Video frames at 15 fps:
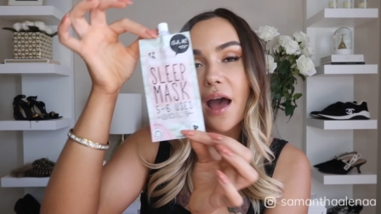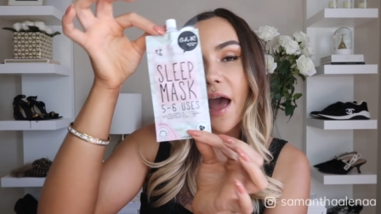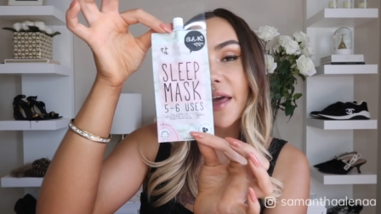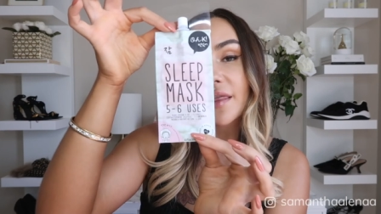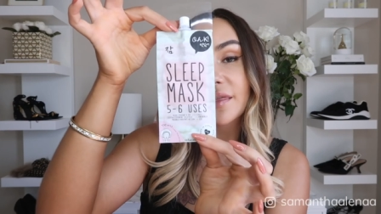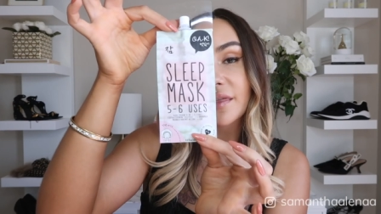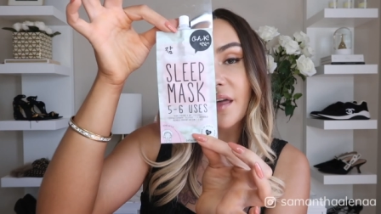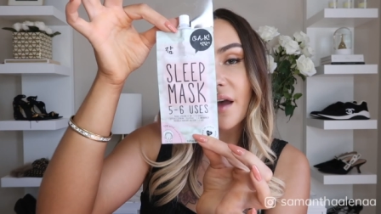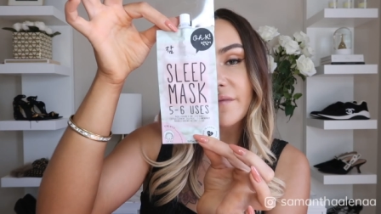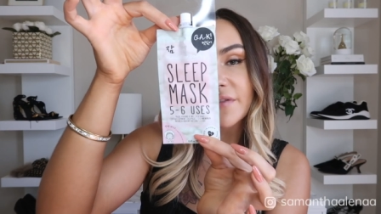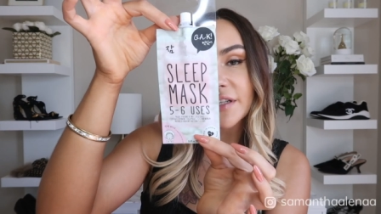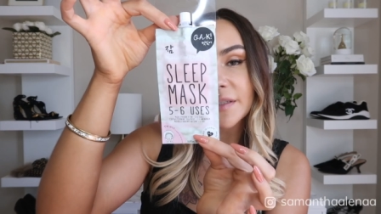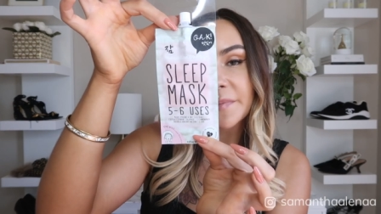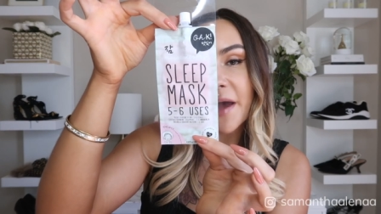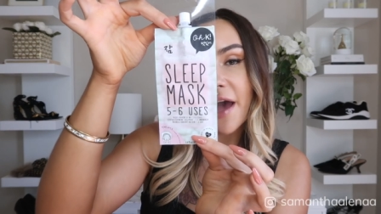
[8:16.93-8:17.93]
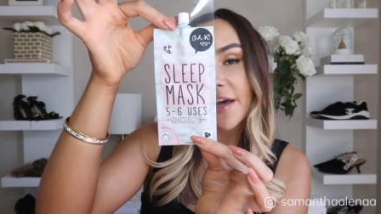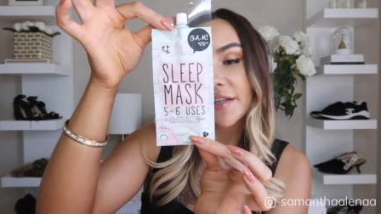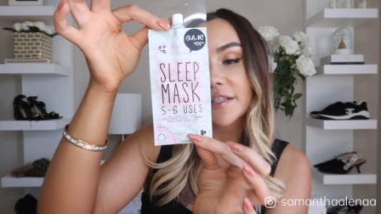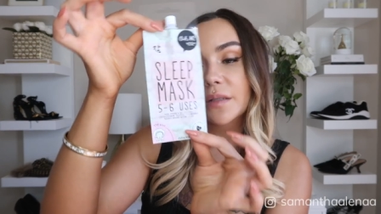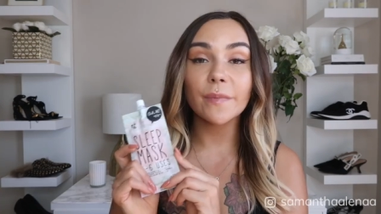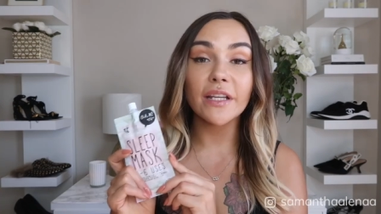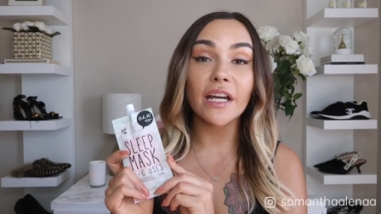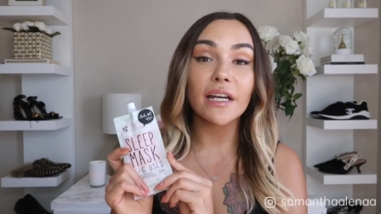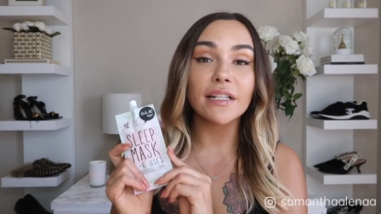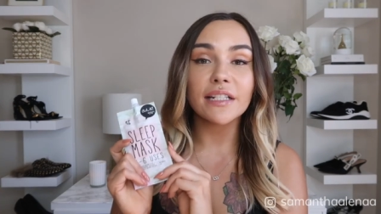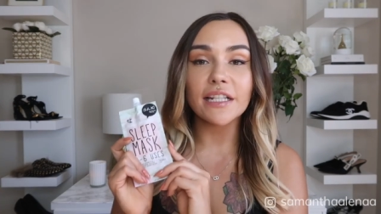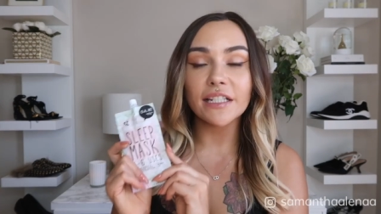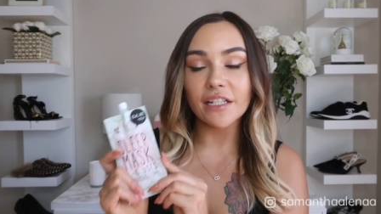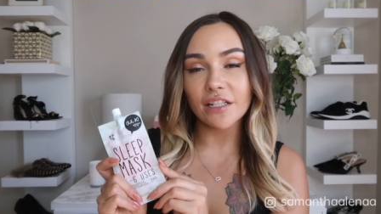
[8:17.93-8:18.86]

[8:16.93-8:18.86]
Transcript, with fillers: I love this mask because it